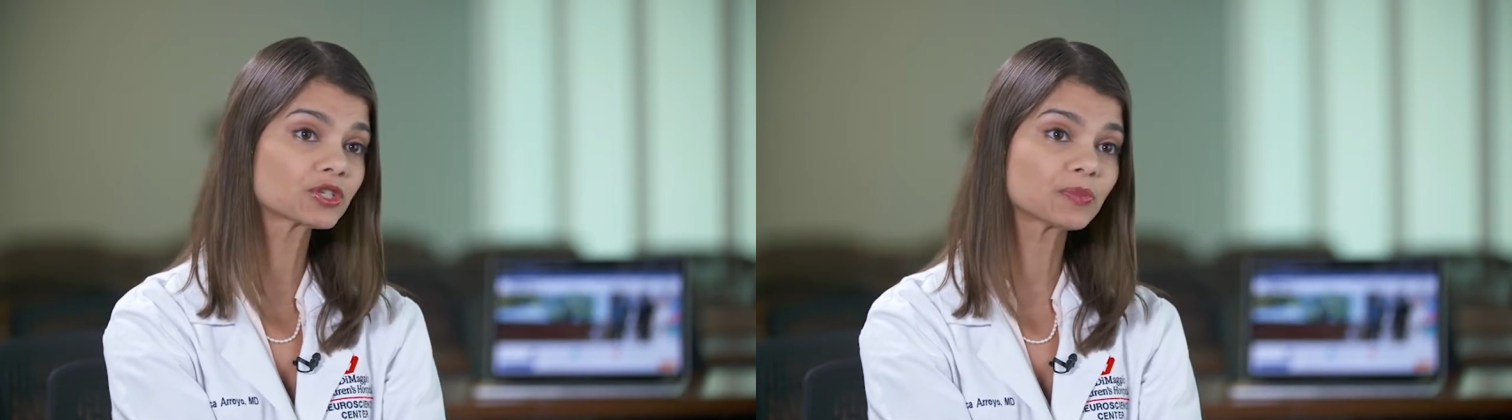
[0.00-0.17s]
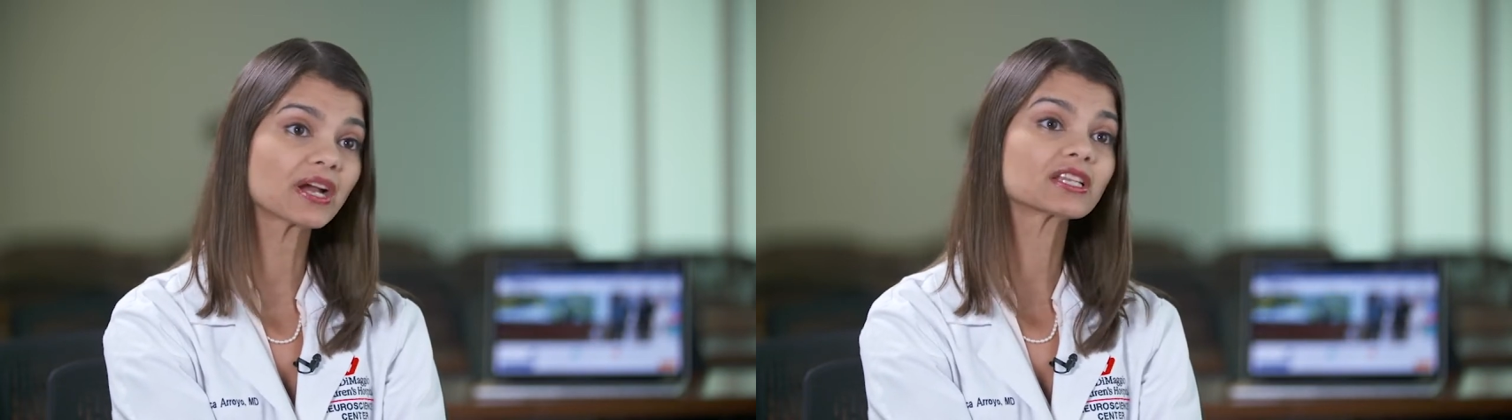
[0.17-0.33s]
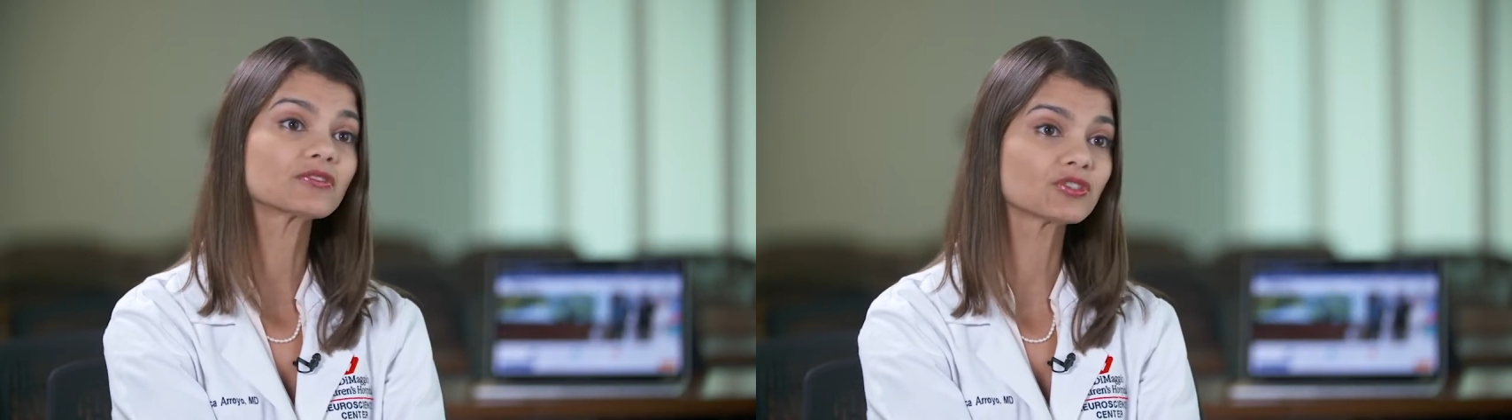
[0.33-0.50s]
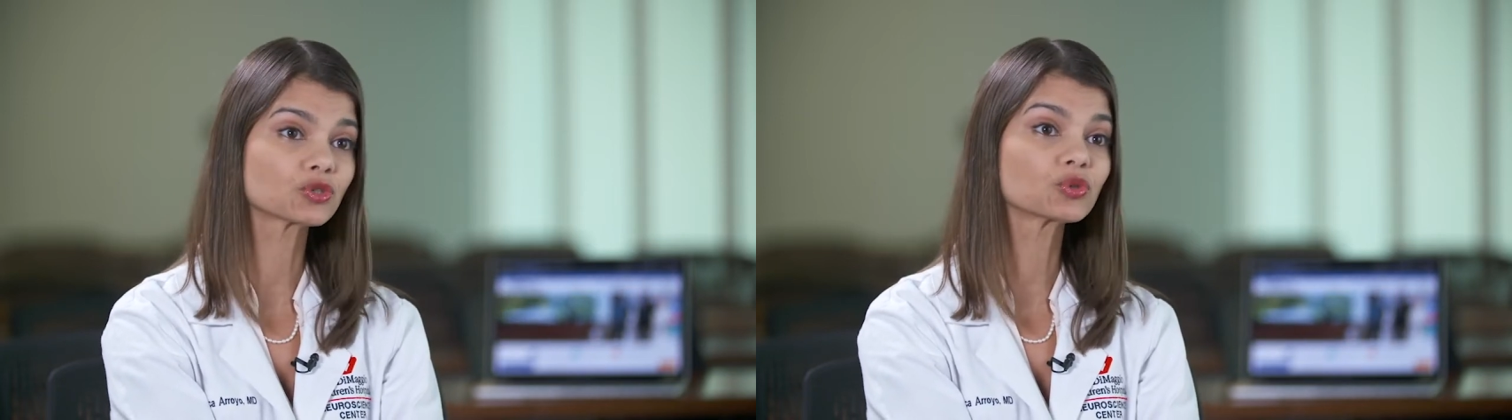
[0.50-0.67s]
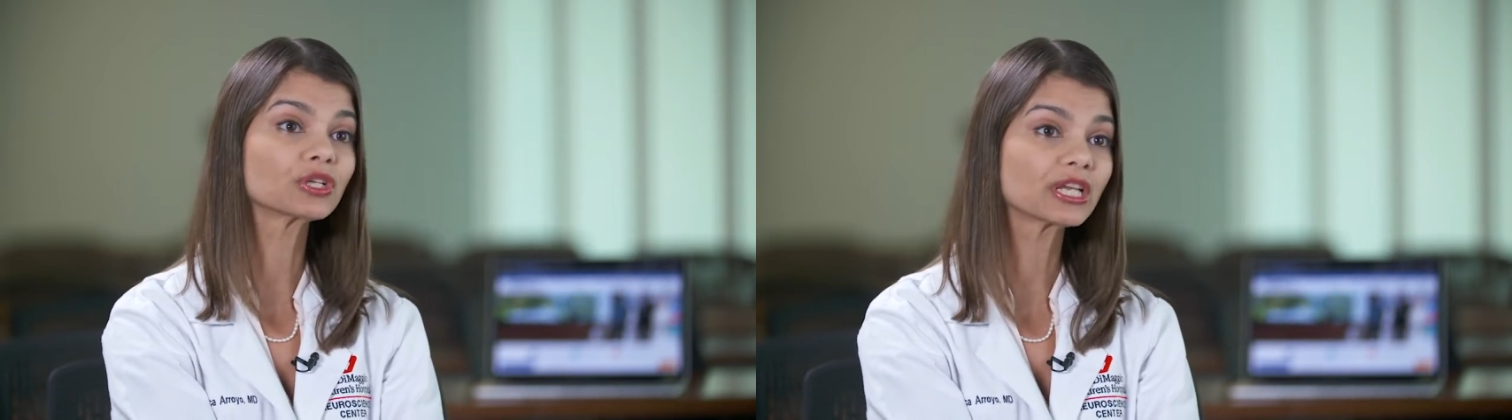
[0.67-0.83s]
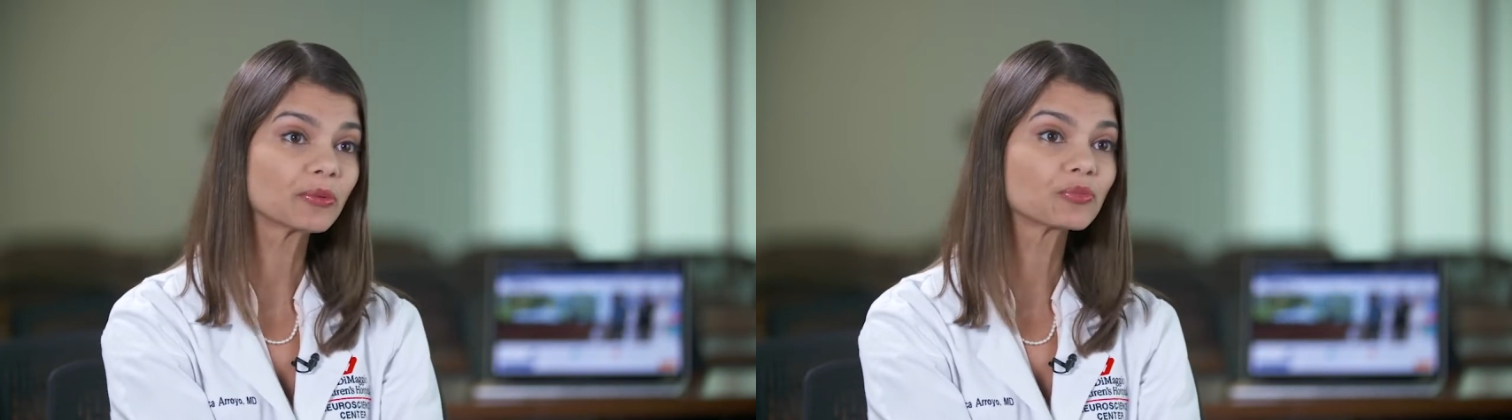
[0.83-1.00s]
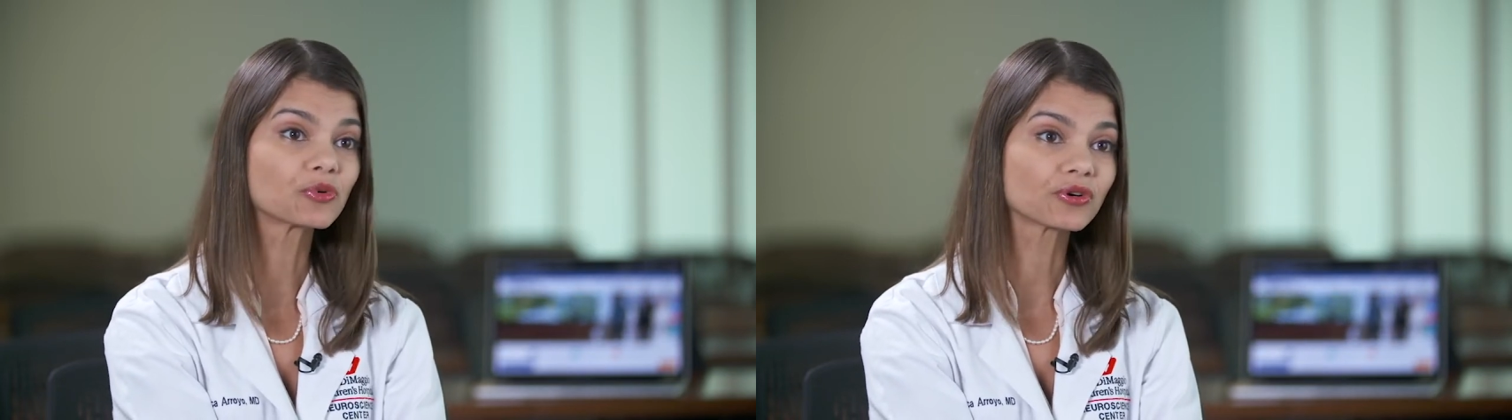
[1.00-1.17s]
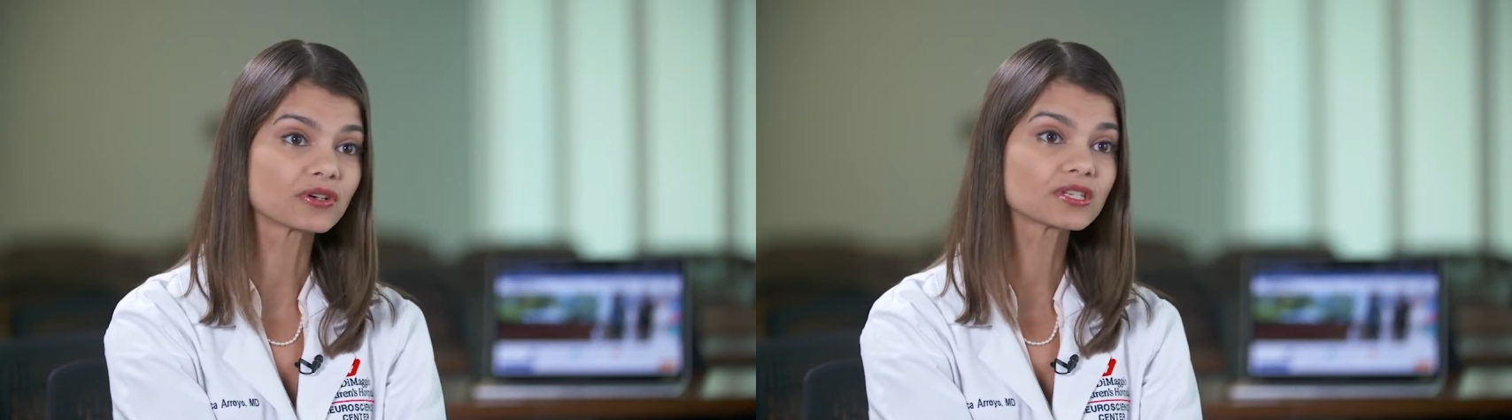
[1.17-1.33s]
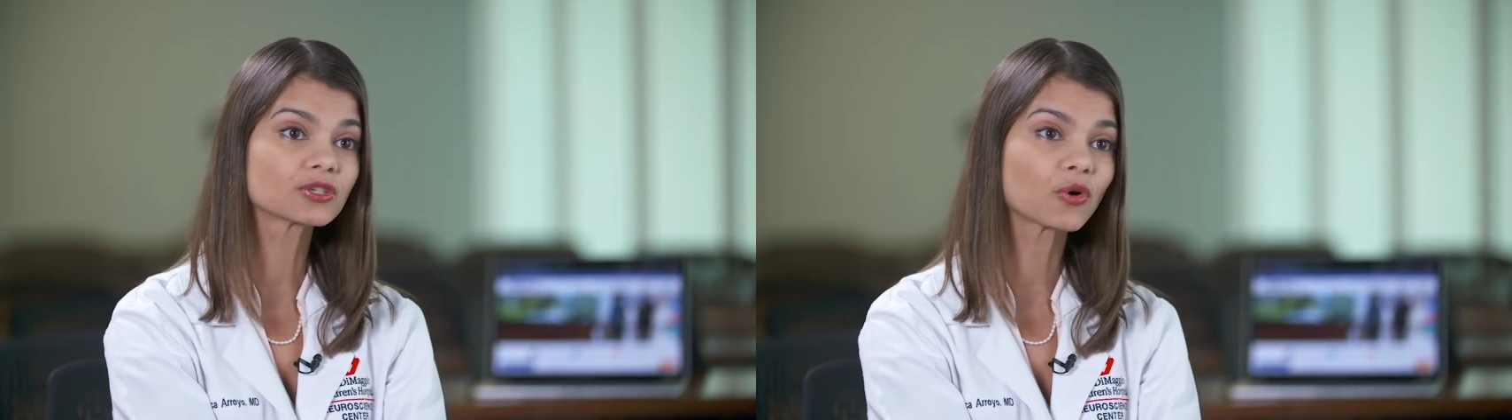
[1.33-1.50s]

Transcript: perspective is really important.